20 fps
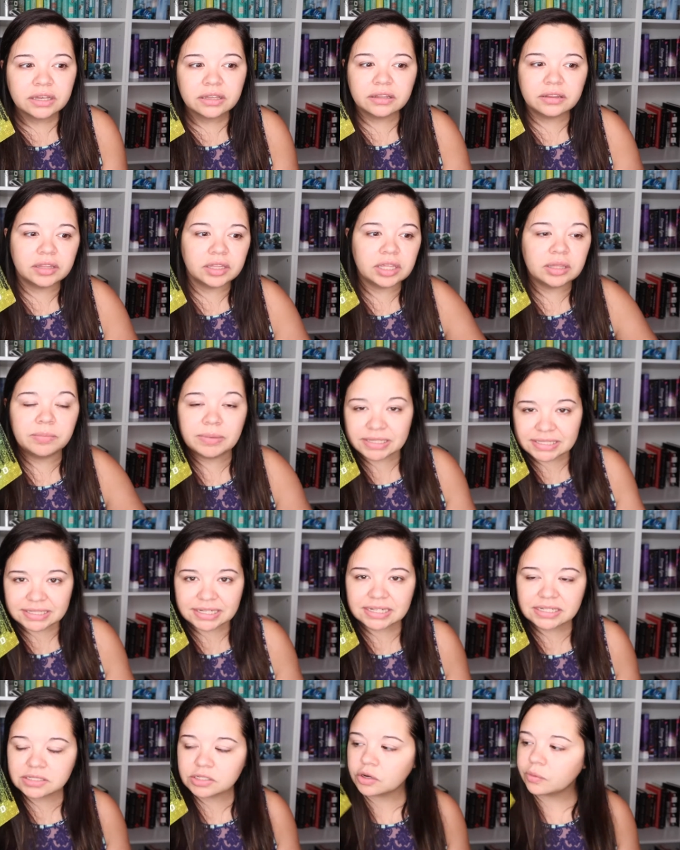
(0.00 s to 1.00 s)
the
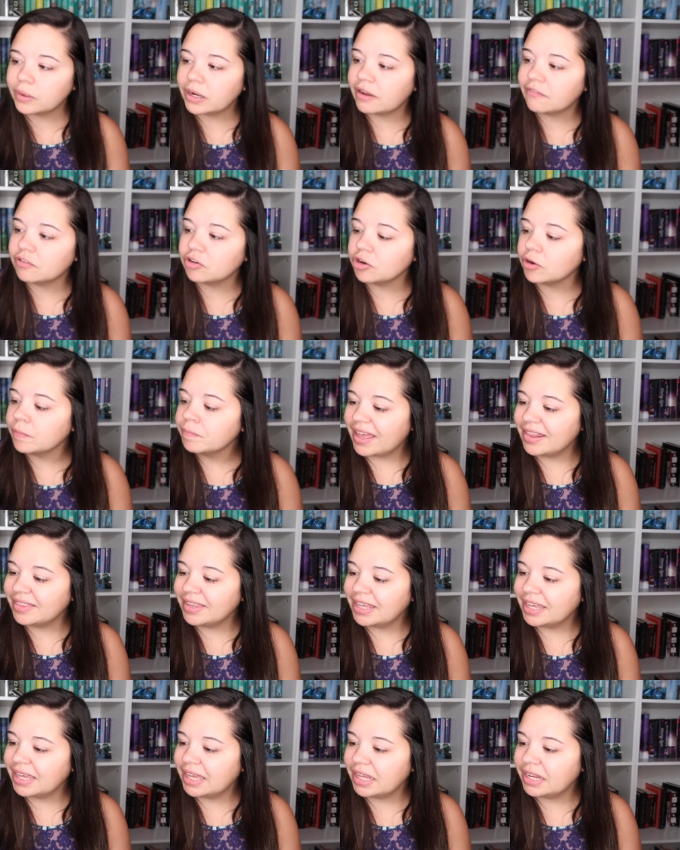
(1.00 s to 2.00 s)
business or whatever, and
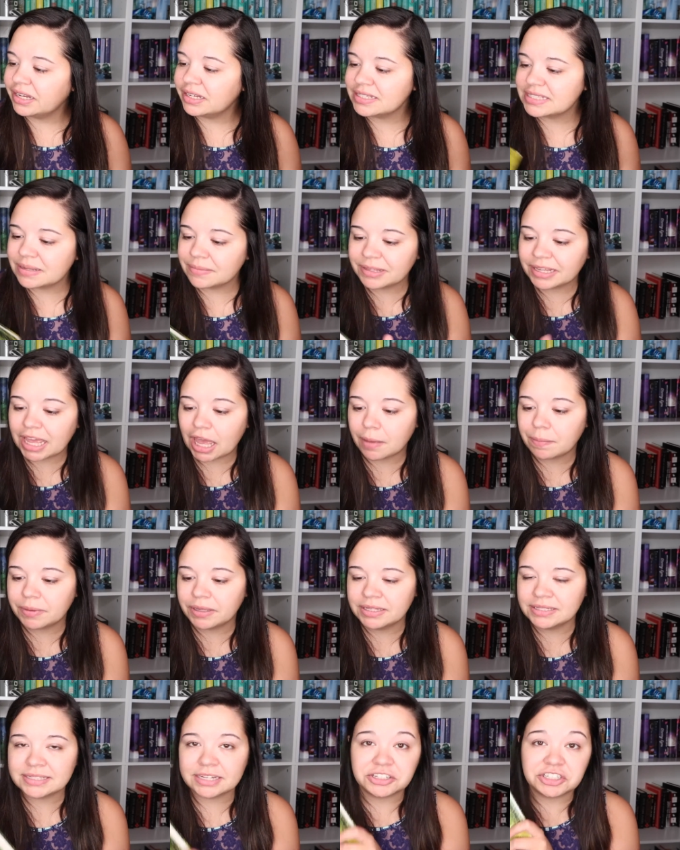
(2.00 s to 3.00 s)
then something
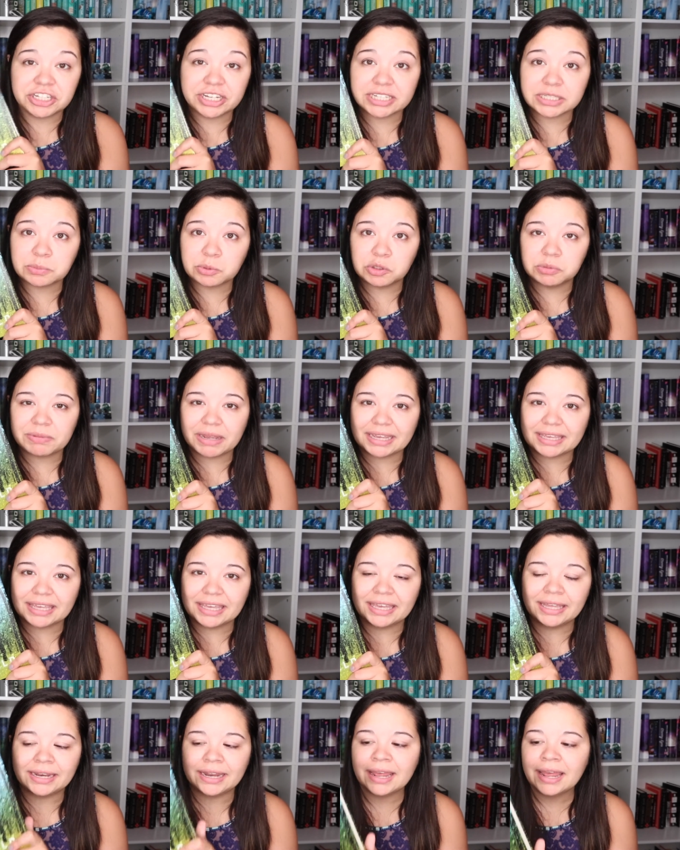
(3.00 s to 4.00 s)
happens and she gets pulled back
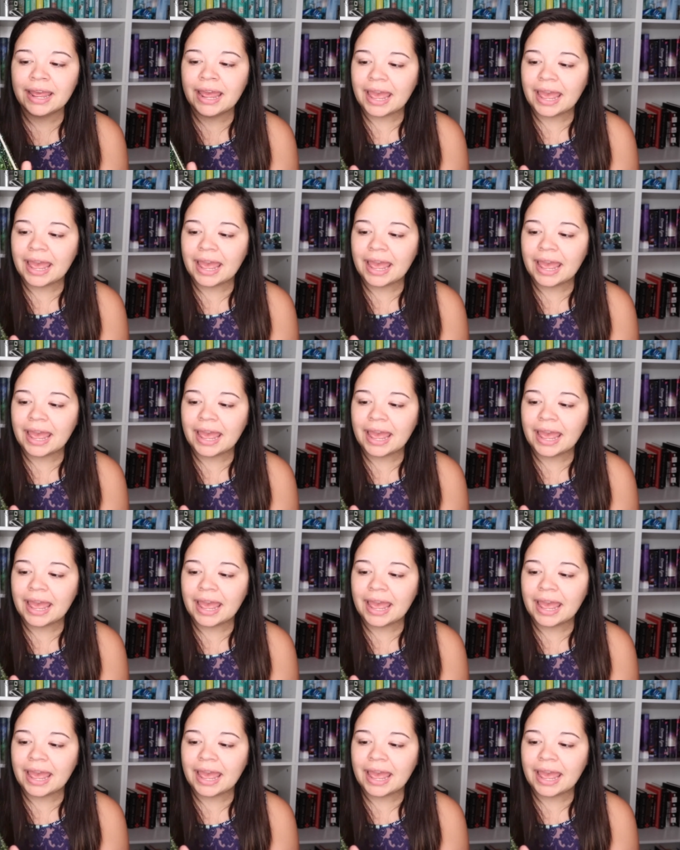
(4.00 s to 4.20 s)
in.